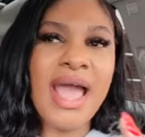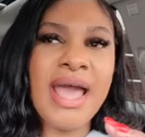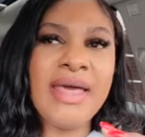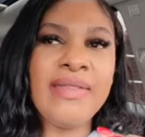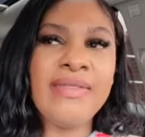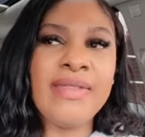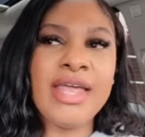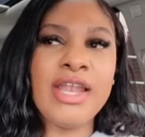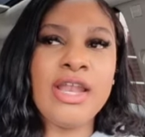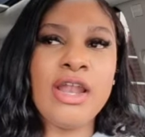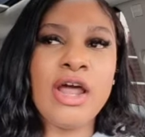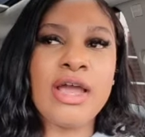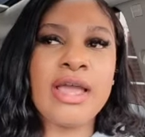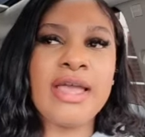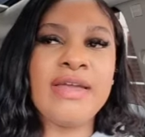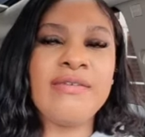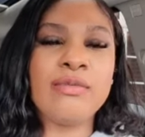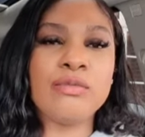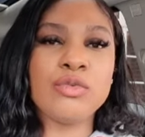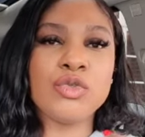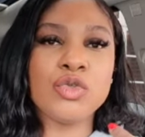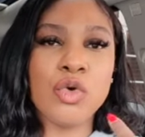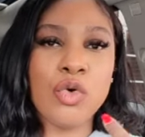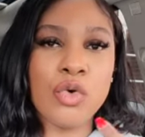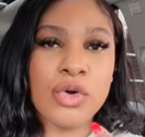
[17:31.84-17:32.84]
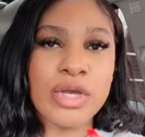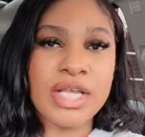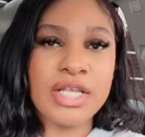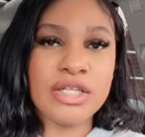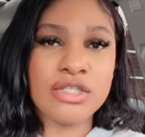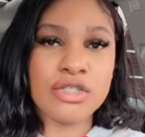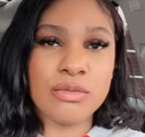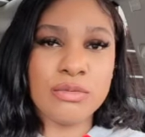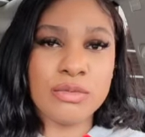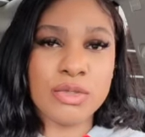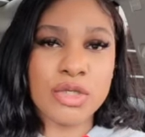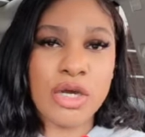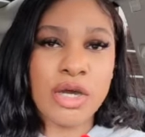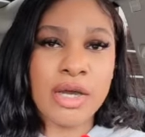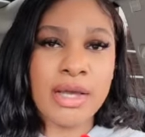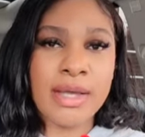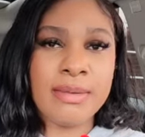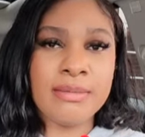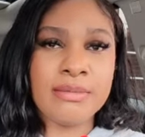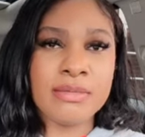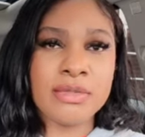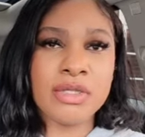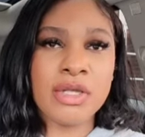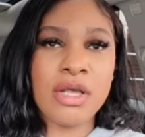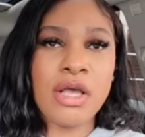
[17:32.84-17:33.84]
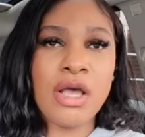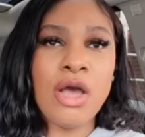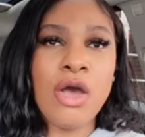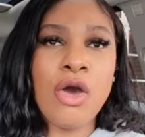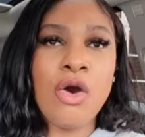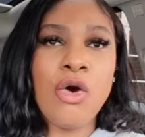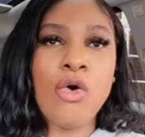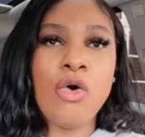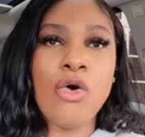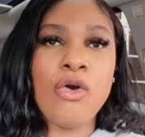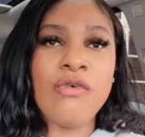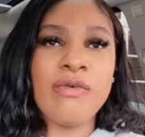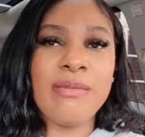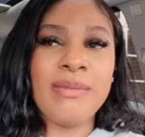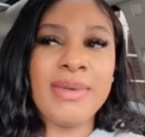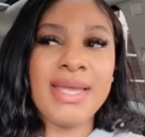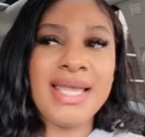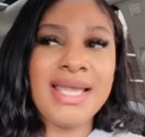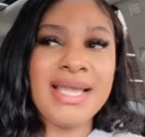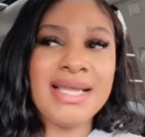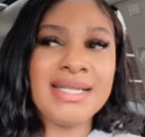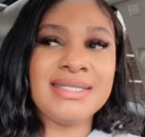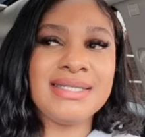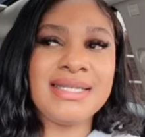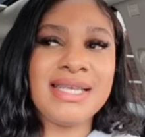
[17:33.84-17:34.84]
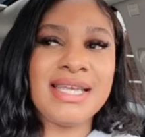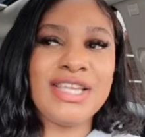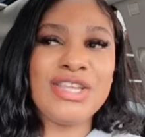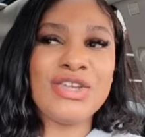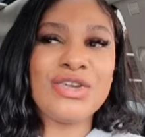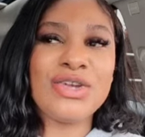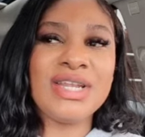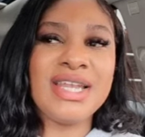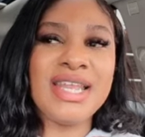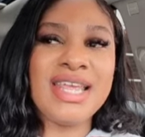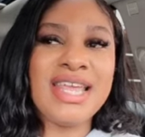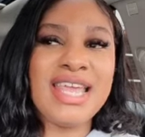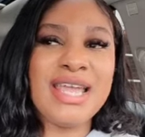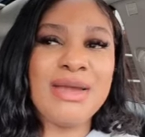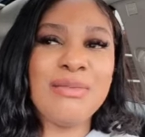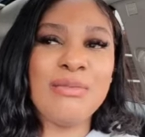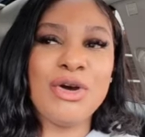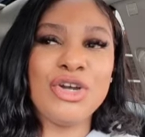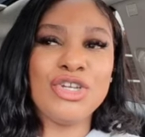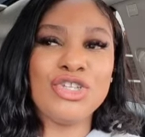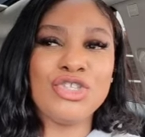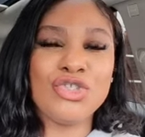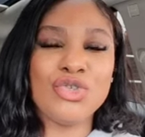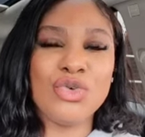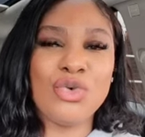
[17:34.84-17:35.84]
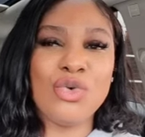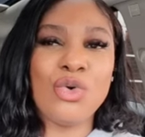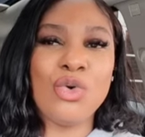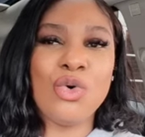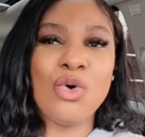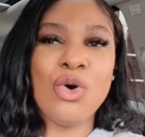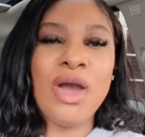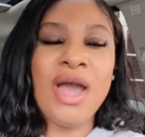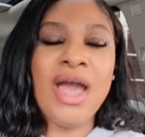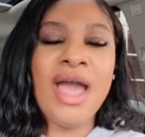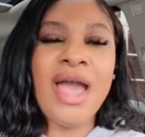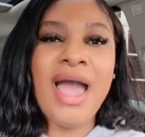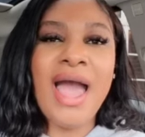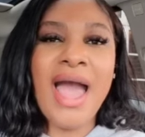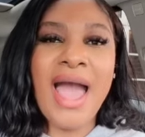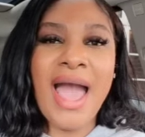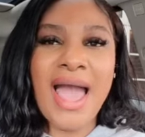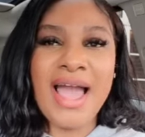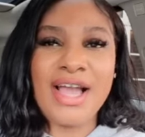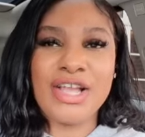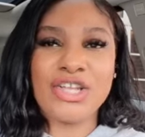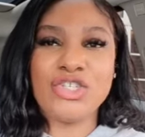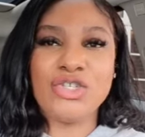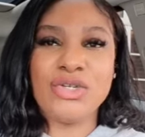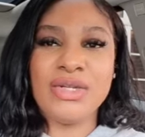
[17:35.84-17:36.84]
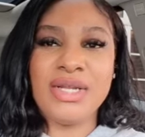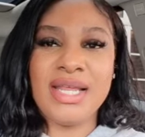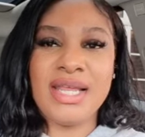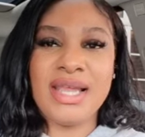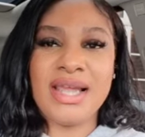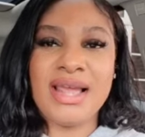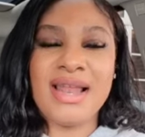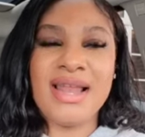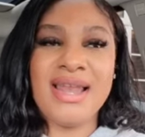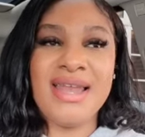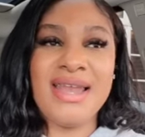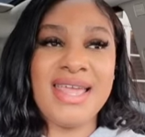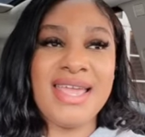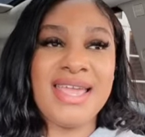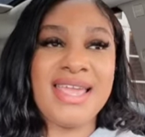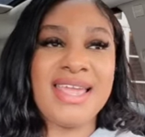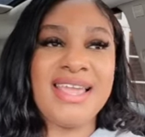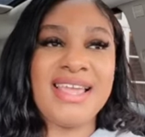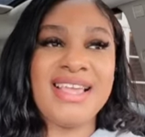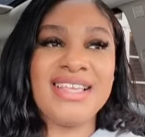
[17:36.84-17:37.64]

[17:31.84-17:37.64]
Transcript: And then like if I'm talking sometimes or if I'm eating, you can hear my jaw actually click.